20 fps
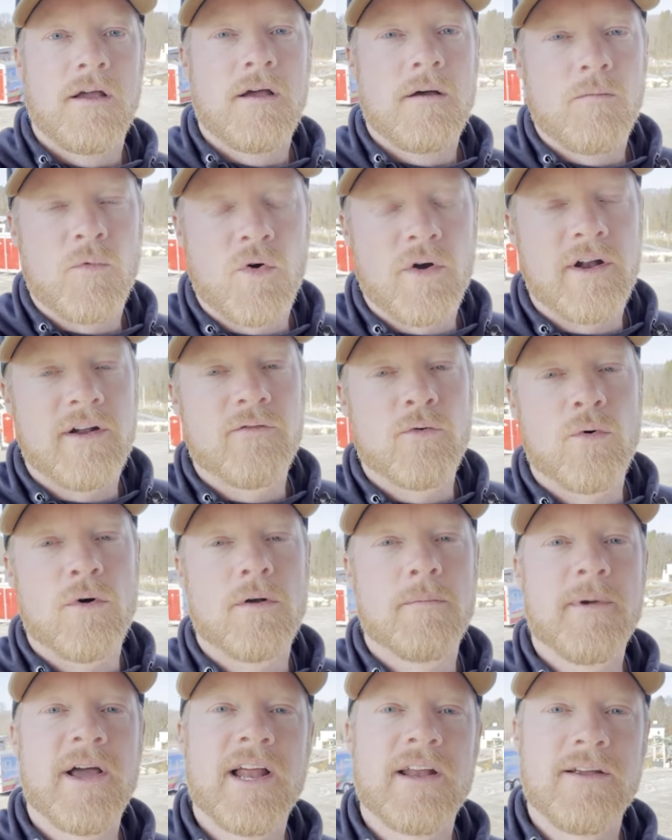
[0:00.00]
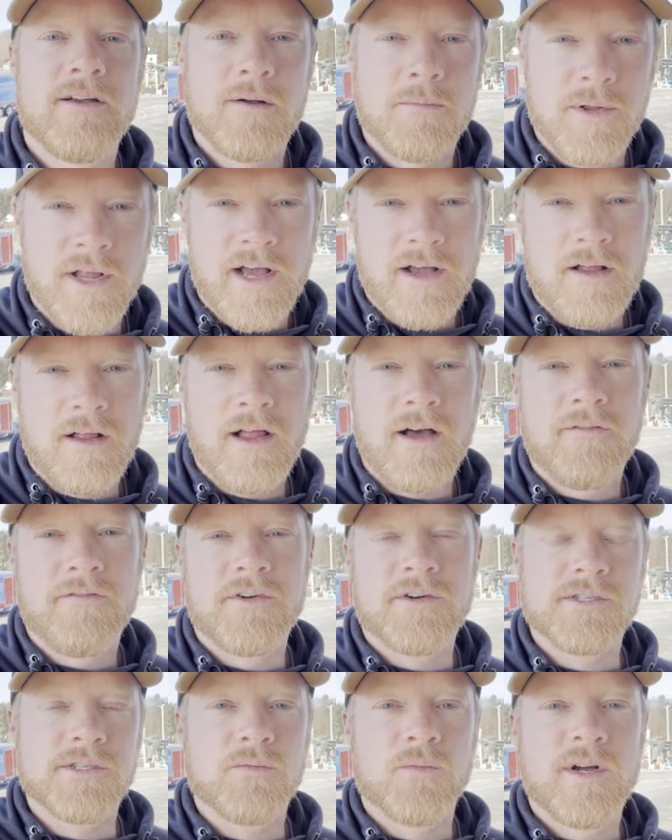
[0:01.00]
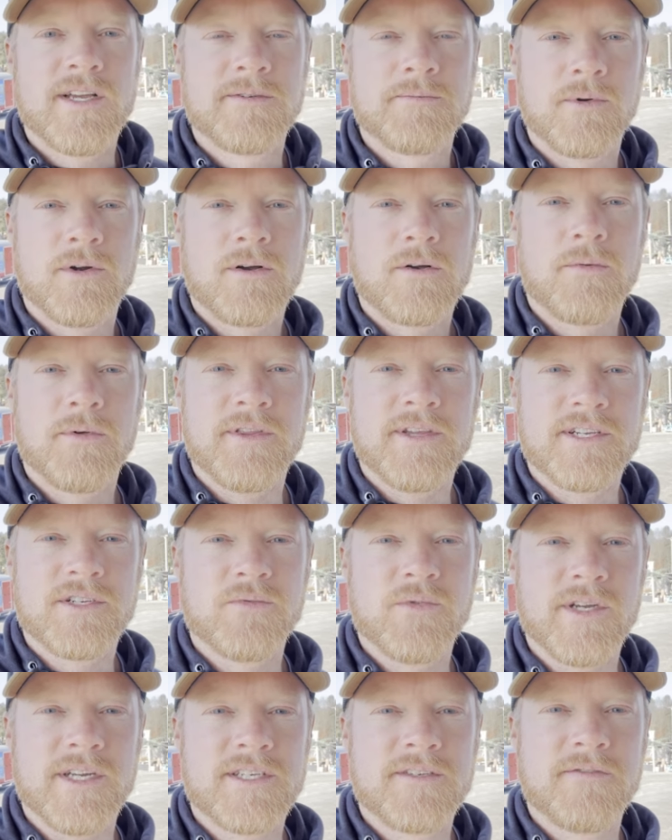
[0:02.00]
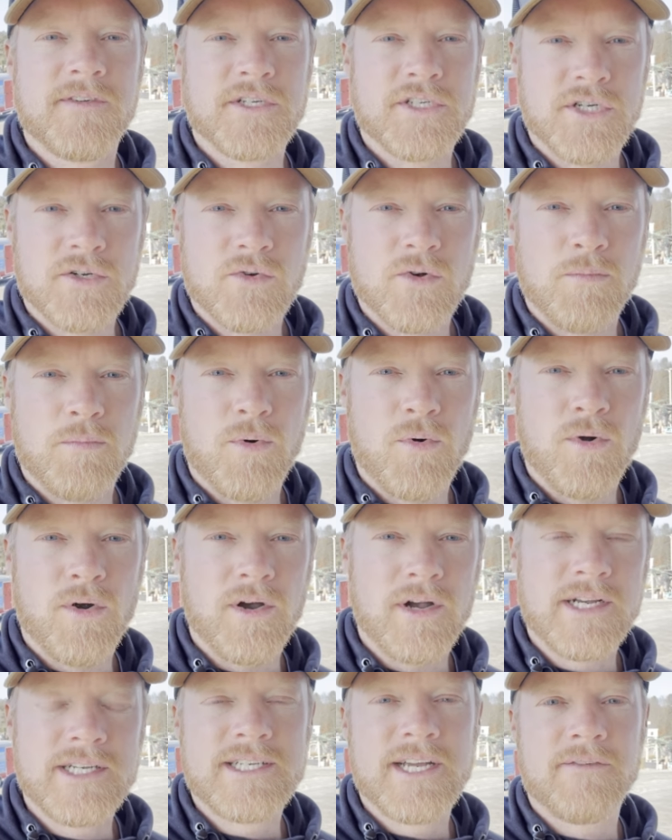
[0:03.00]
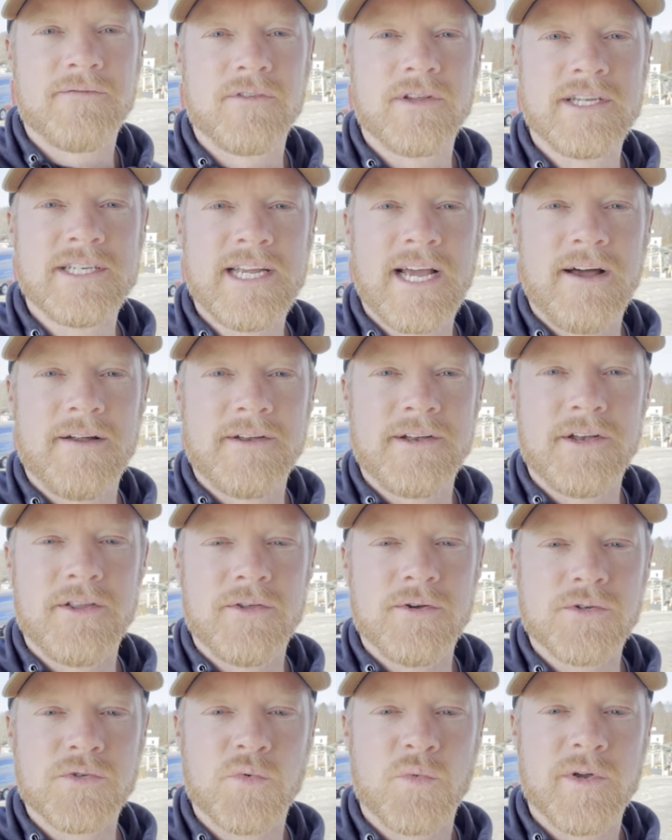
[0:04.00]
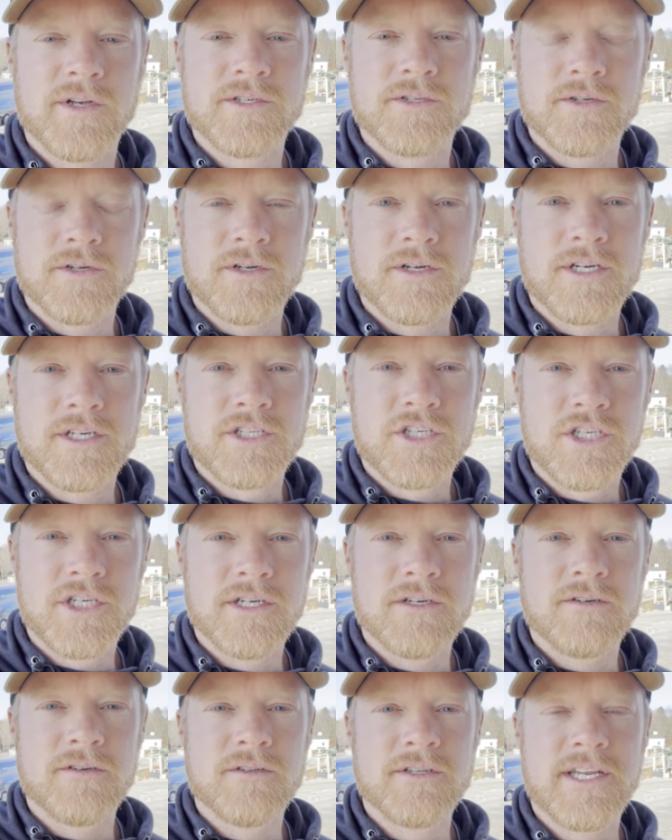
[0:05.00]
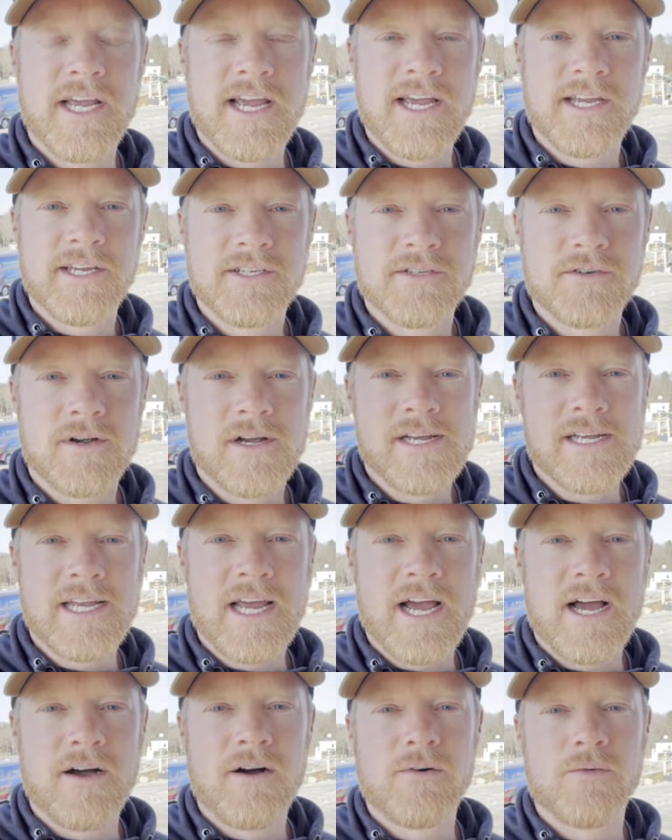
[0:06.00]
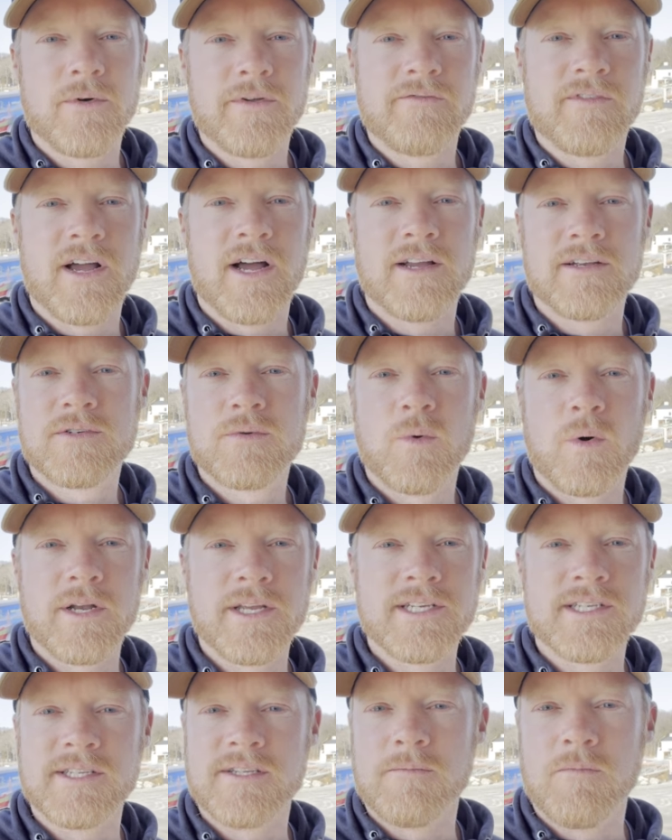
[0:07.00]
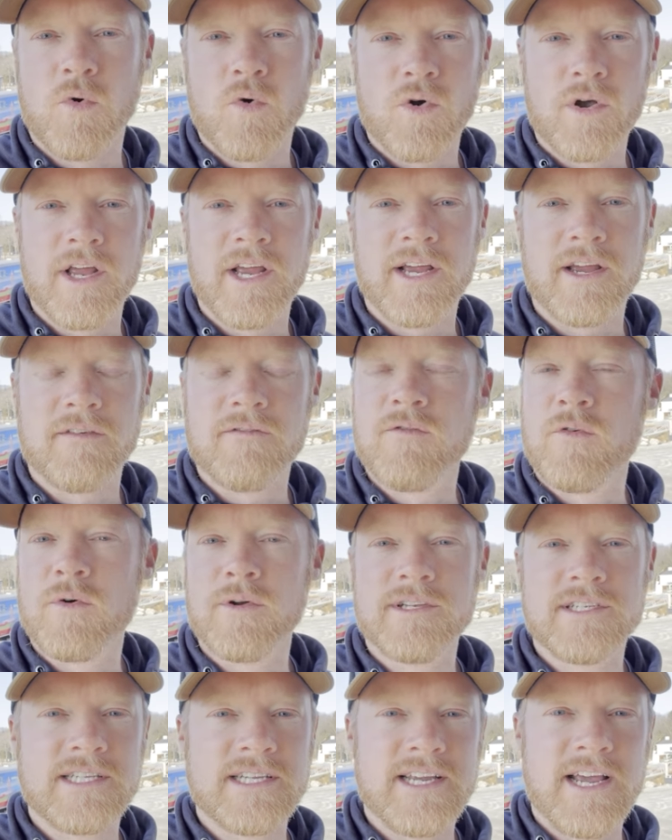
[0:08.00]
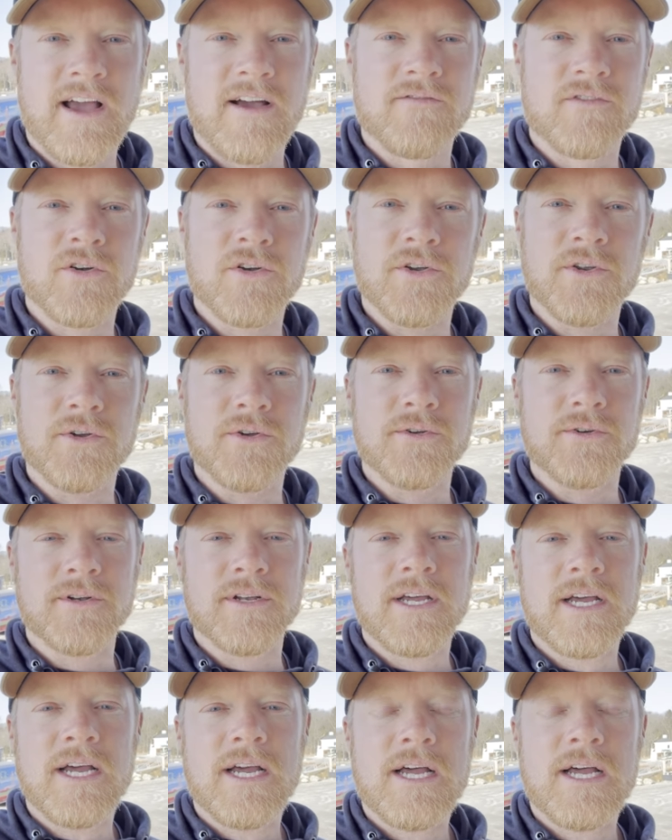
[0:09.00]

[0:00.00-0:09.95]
Morning everyone, Matt here at Black Hall Outfitters in Westbrook with this week's fishing report. Definitely down into those winter chill days right now. We've got 20s in the morning and 40s in the afternoon.